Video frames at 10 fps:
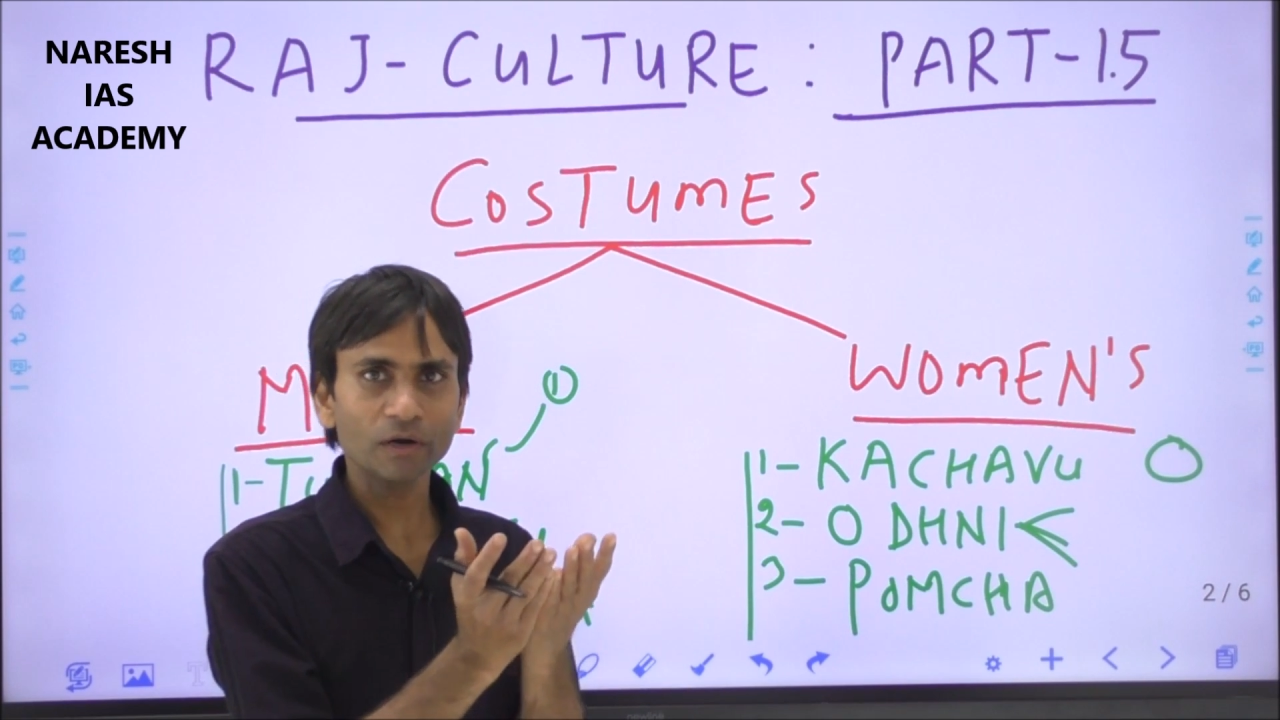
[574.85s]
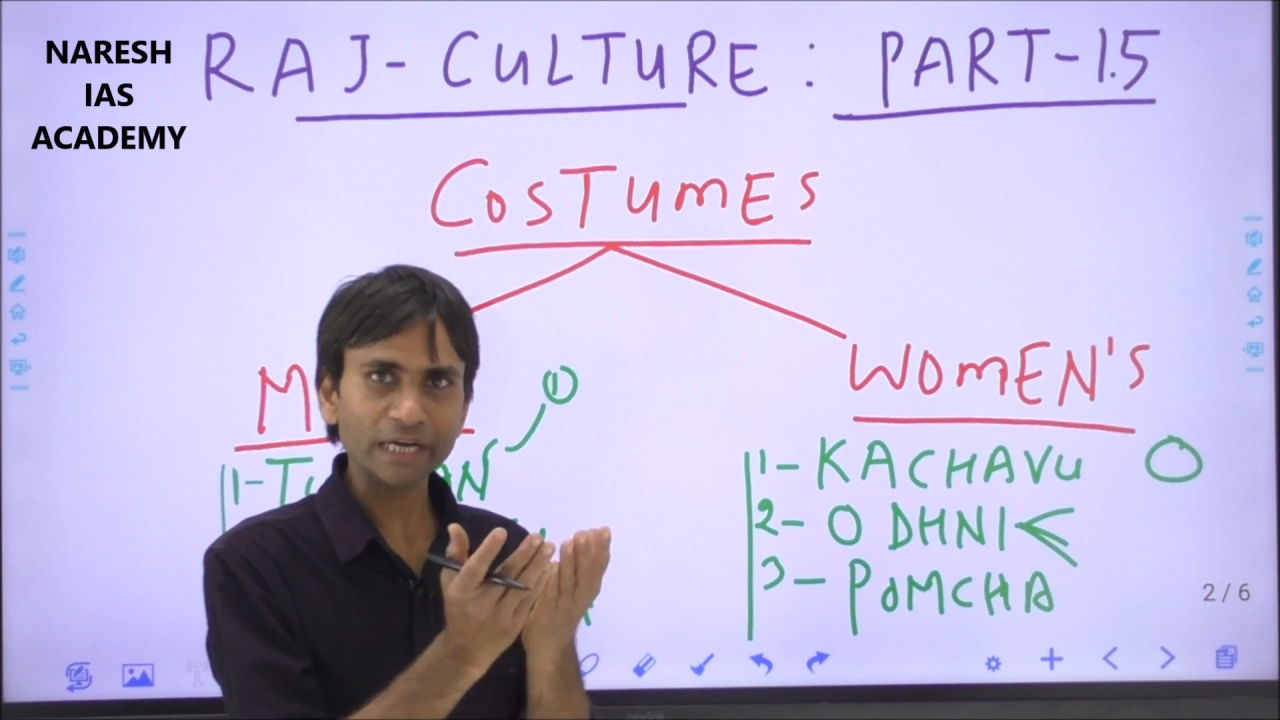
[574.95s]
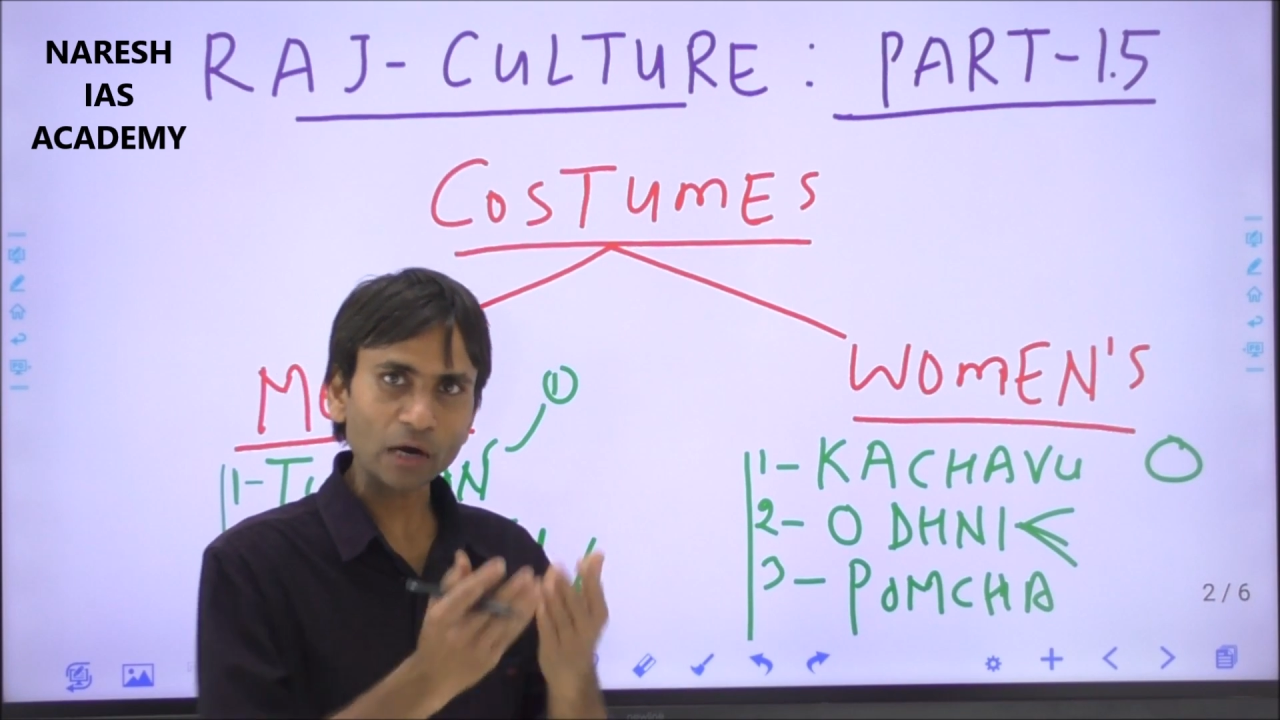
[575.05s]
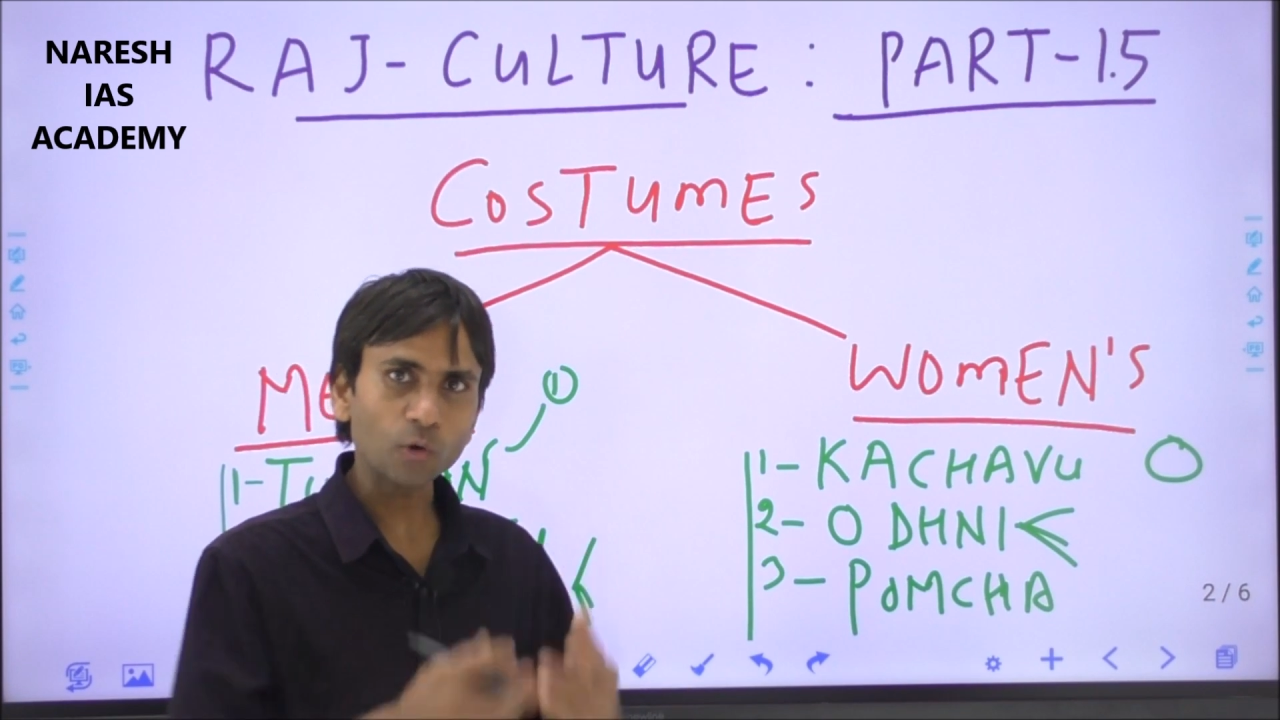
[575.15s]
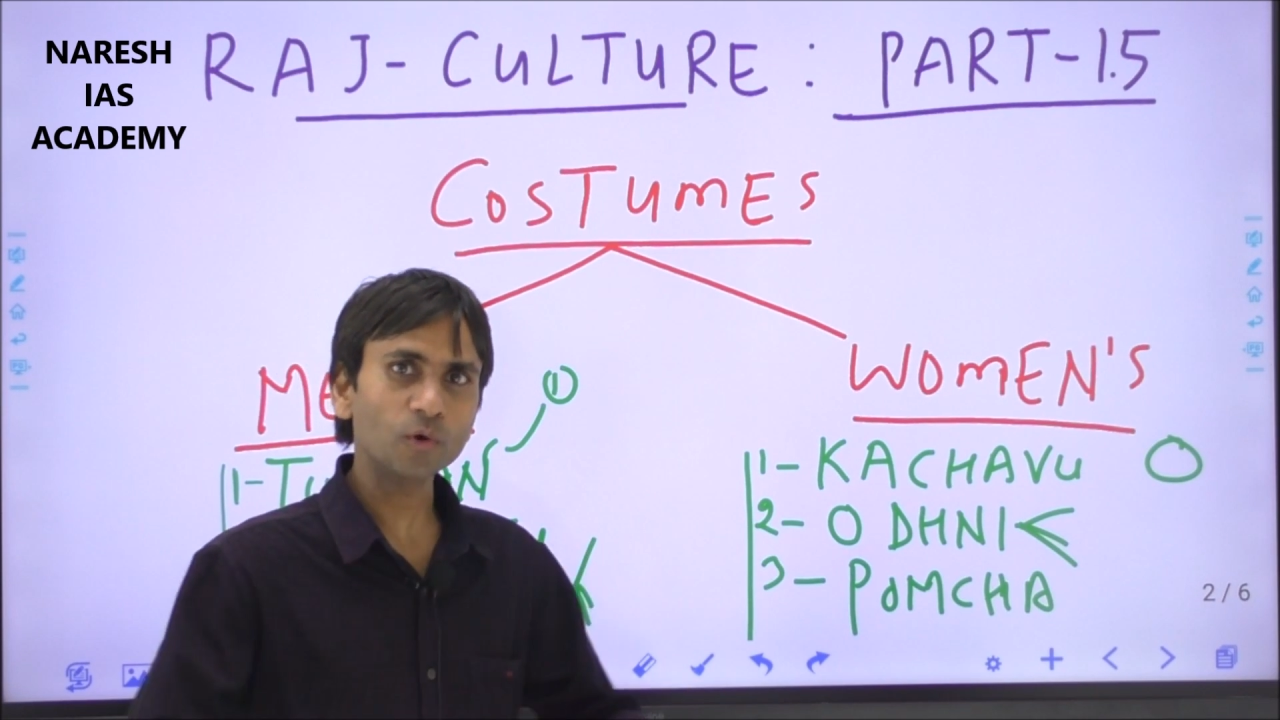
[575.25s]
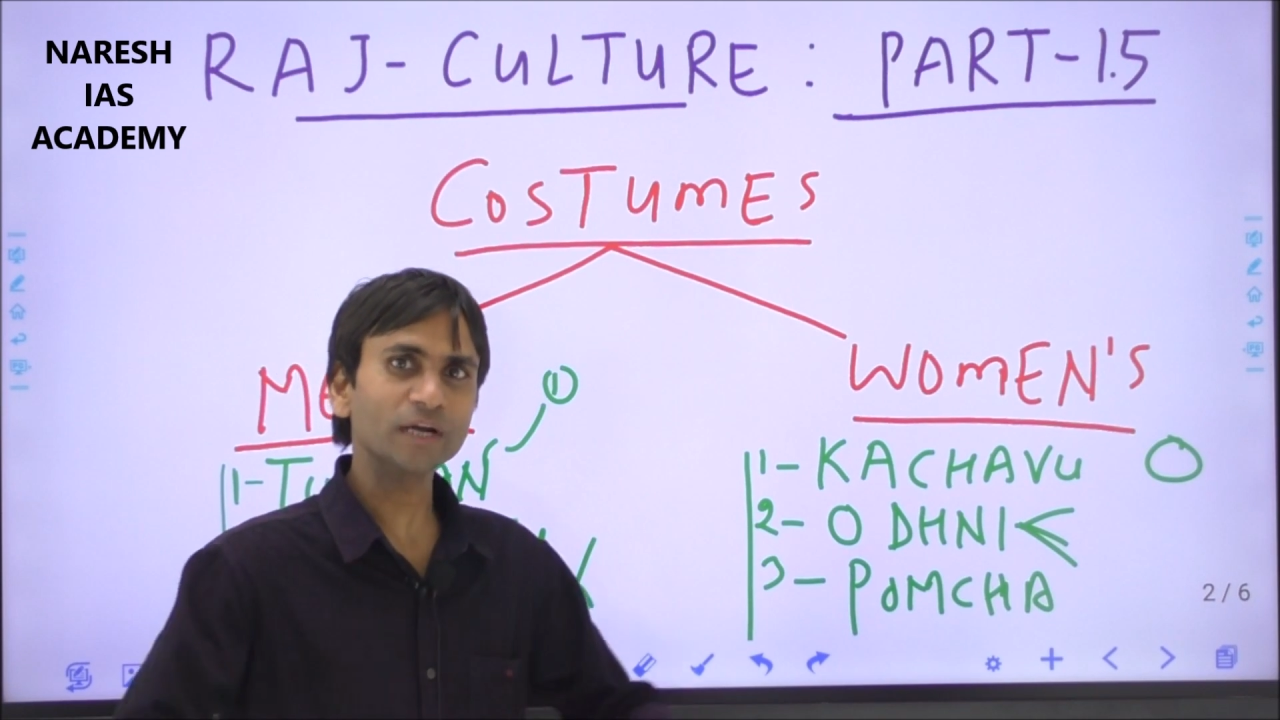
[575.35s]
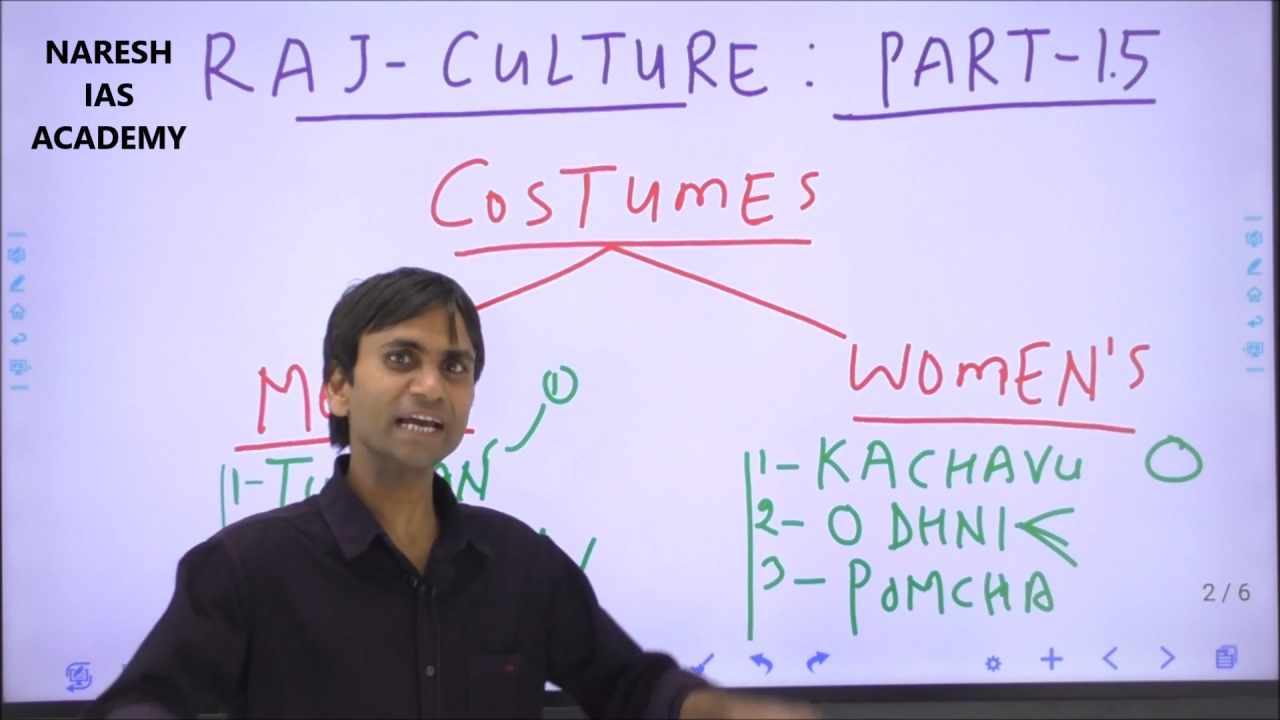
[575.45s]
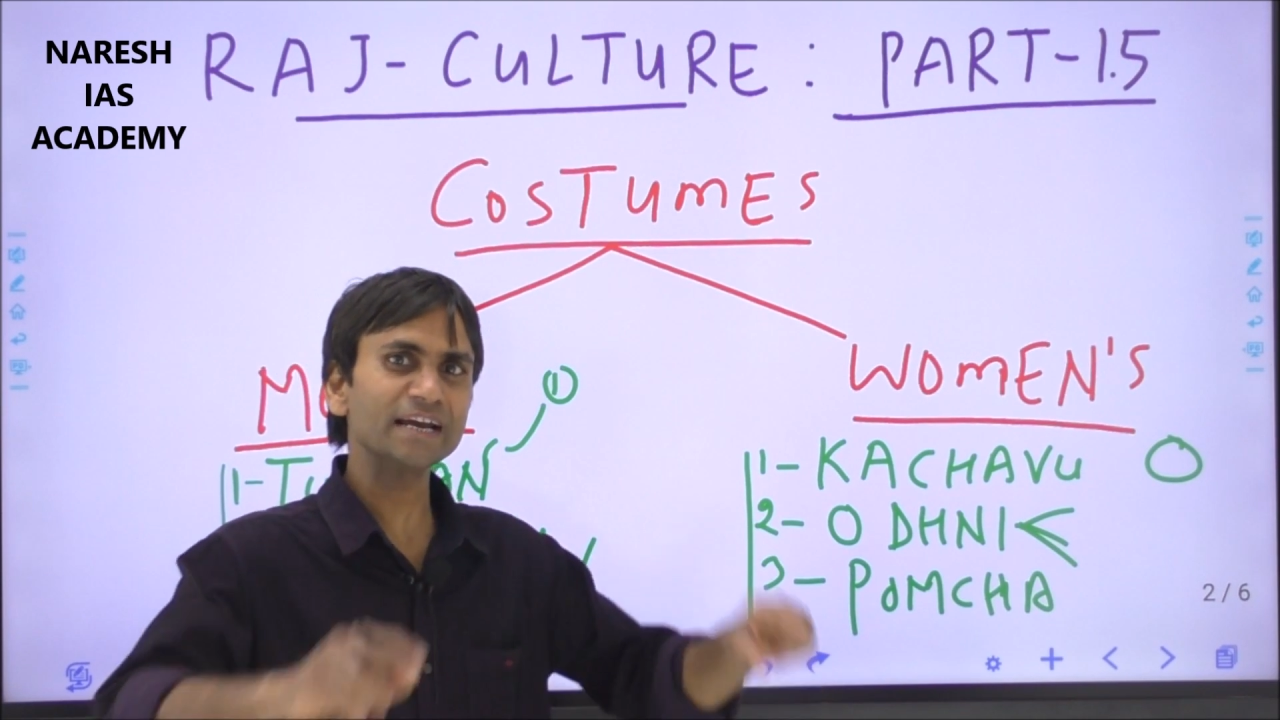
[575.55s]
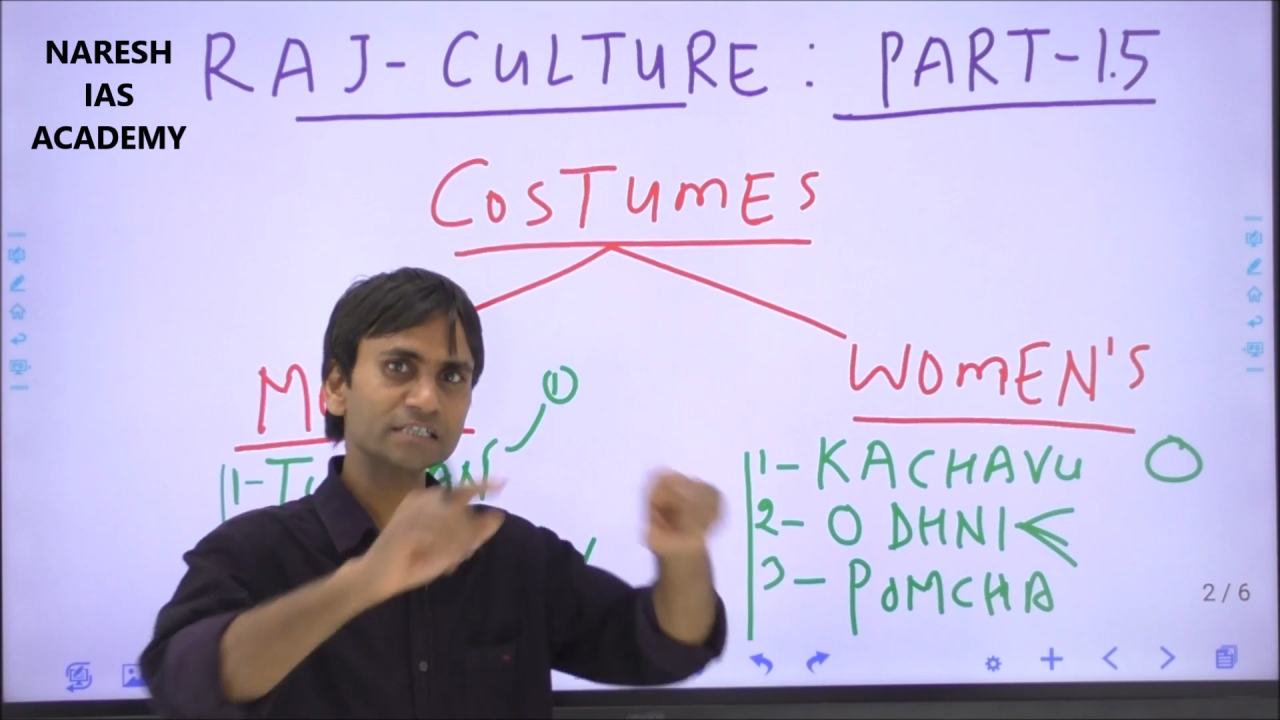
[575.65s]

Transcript: decorating